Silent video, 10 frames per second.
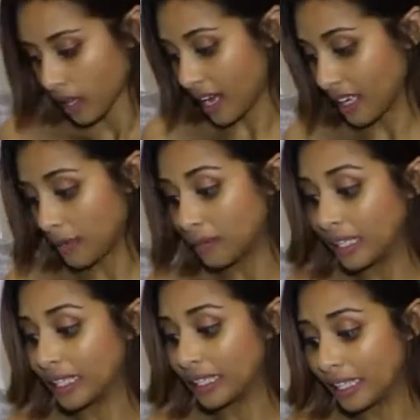and I'm
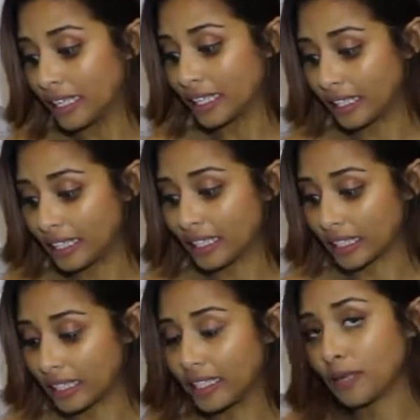really, really,
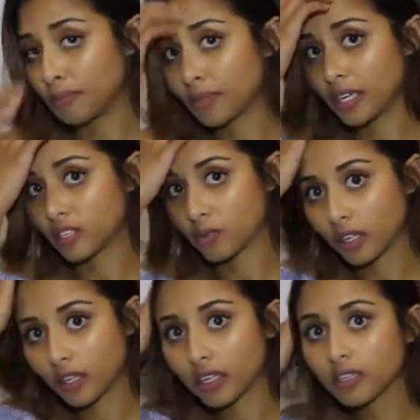really impressed
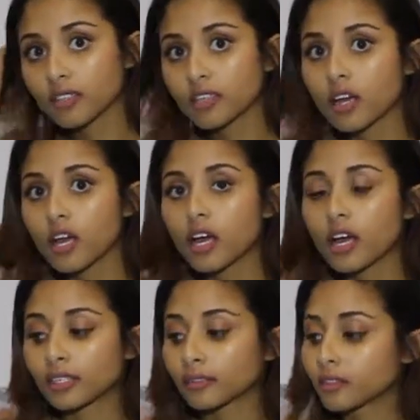with it.
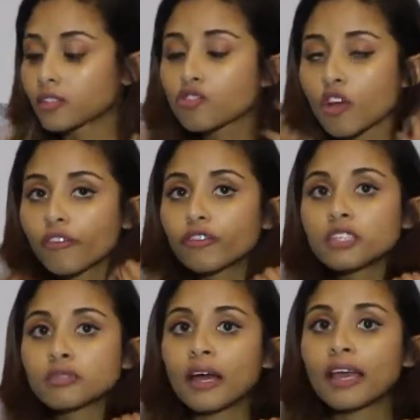It
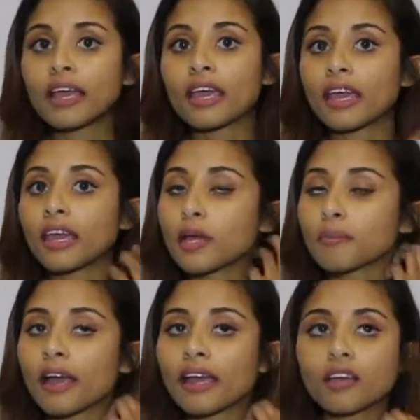softens my hair,
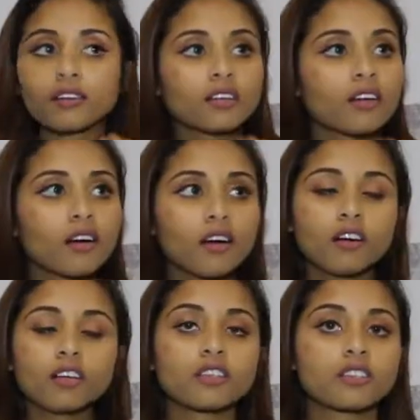my
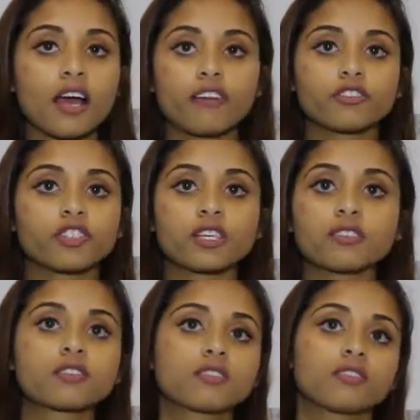curls have
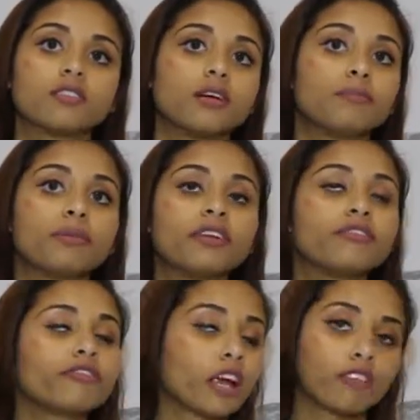just
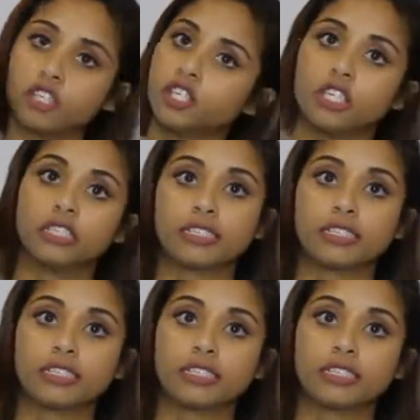been flourishing